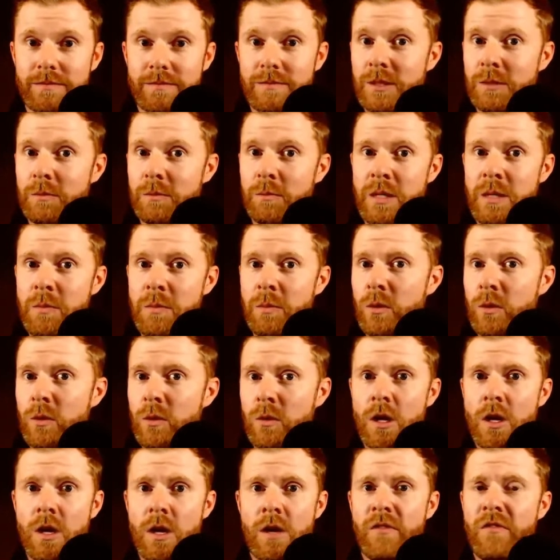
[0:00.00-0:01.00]
People
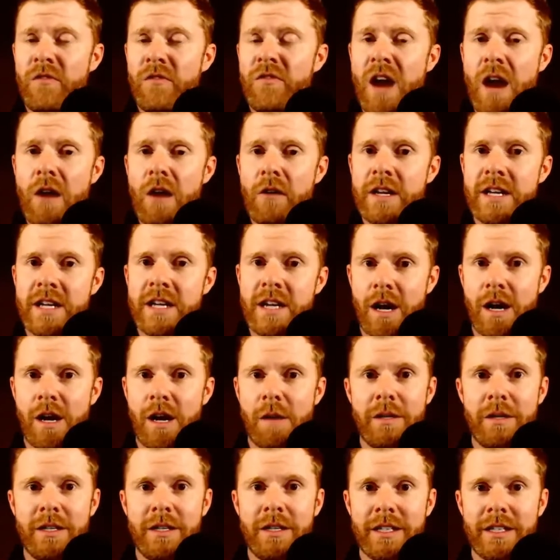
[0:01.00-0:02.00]
very
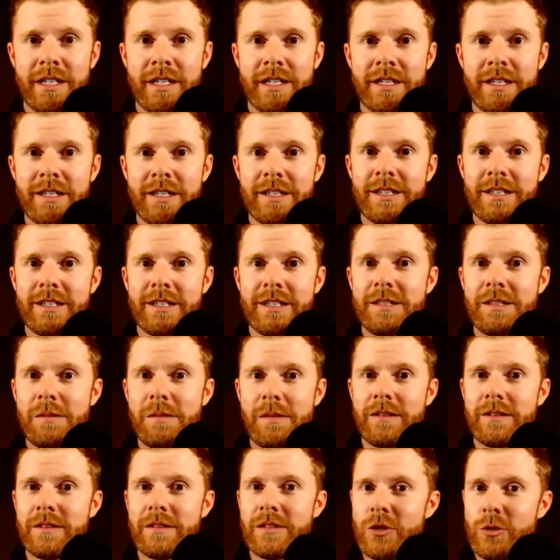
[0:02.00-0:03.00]
commonly
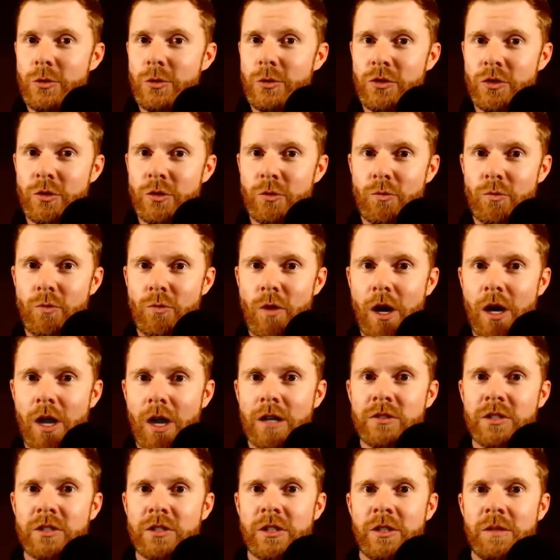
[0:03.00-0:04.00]
use the wrong
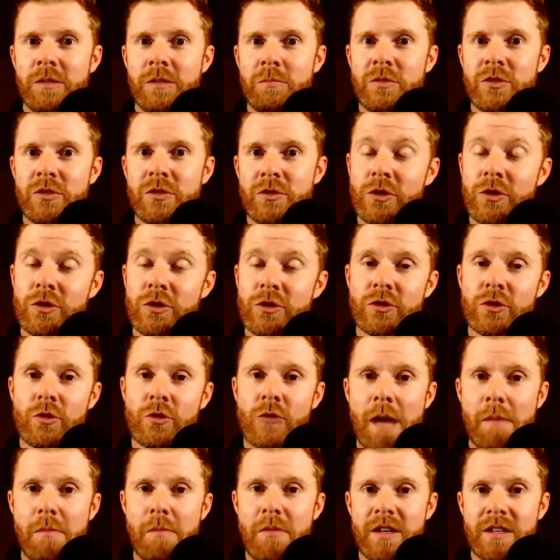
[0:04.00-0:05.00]
terms to
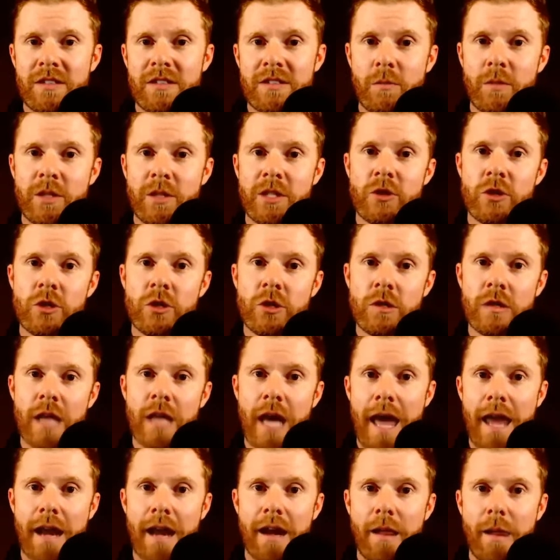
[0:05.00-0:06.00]
describe things. And when you do
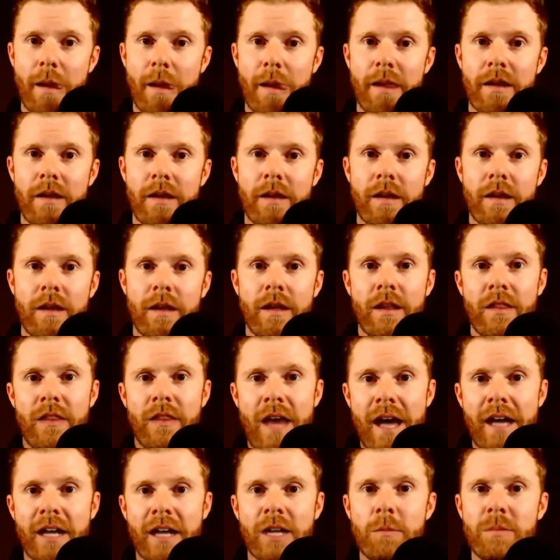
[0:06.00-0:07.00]
that,
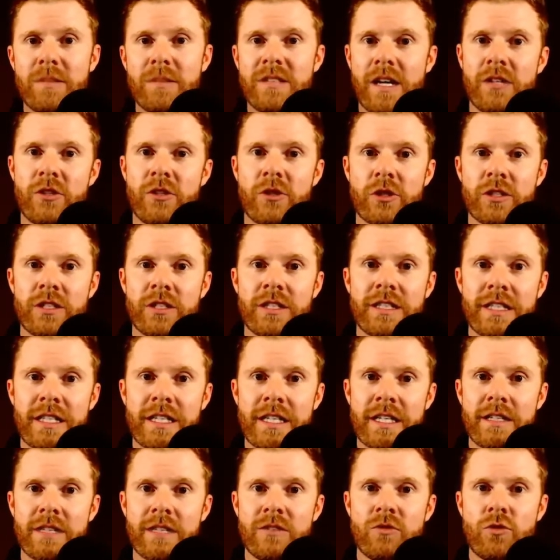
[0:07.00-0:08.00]
that could potentially
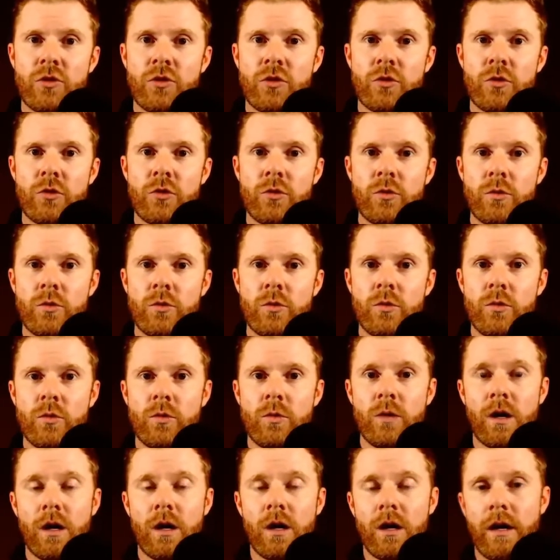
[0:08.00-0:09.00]
lead to
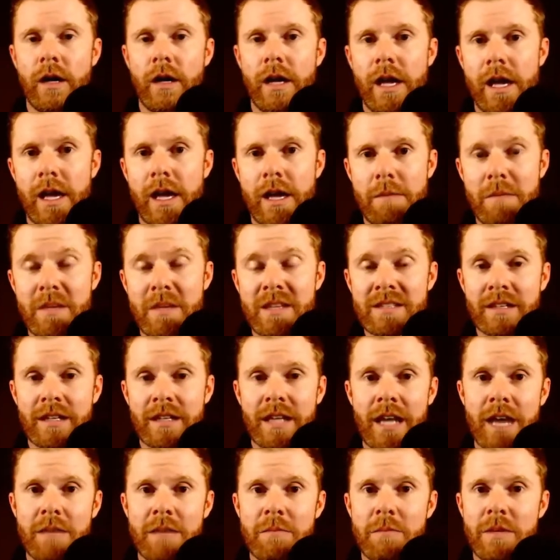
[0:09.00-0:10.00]
a
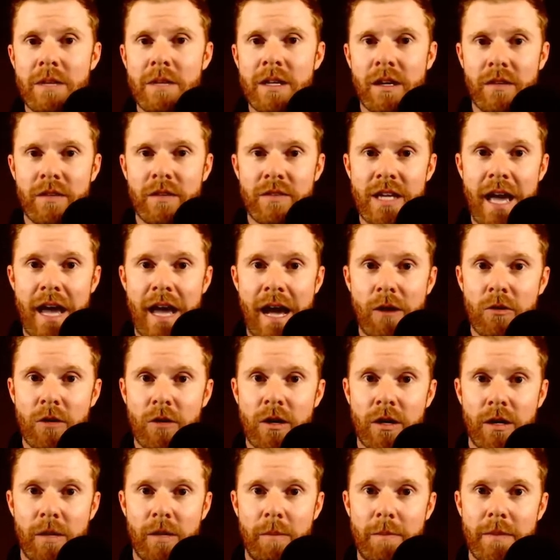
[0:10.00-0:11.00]
misalignment of the
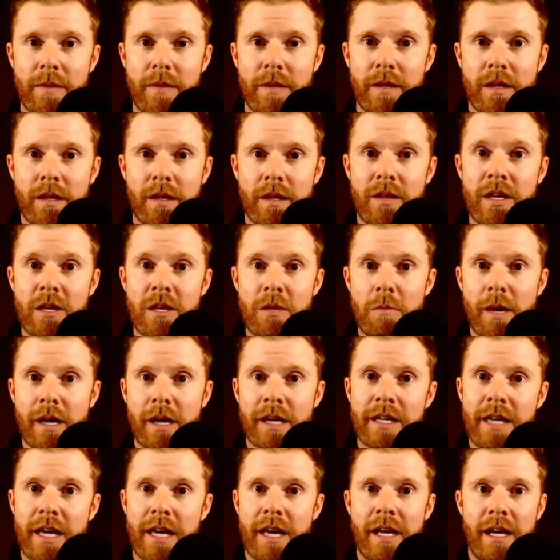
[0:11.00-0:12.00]
outcome that you might
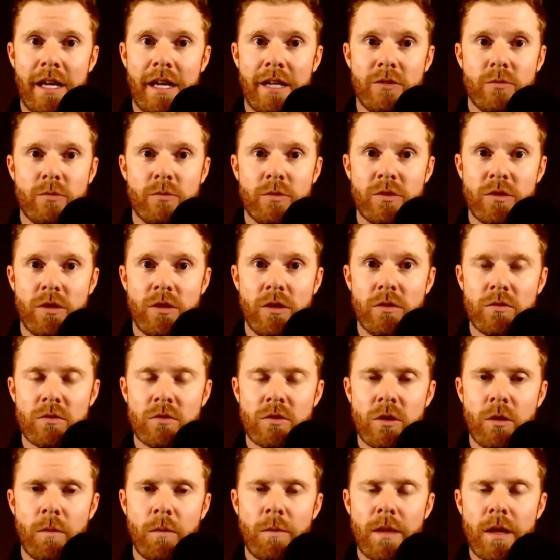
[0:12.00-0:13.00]
get as a result.
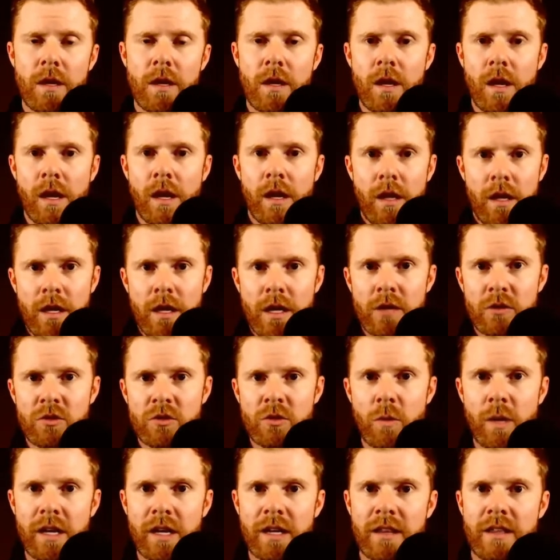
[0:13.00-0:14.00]
So here's the
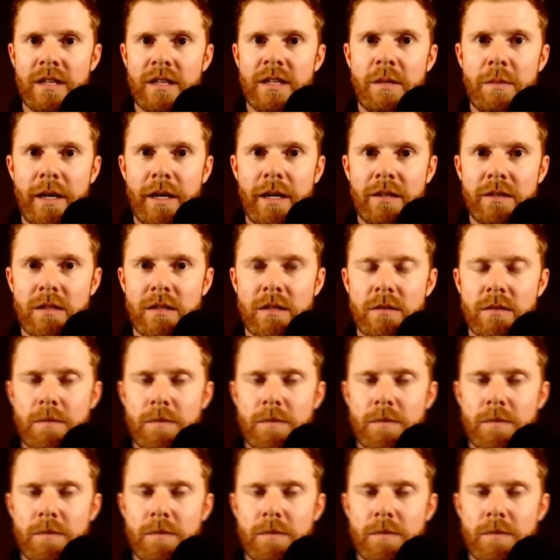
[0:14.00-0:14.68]
way to think about this.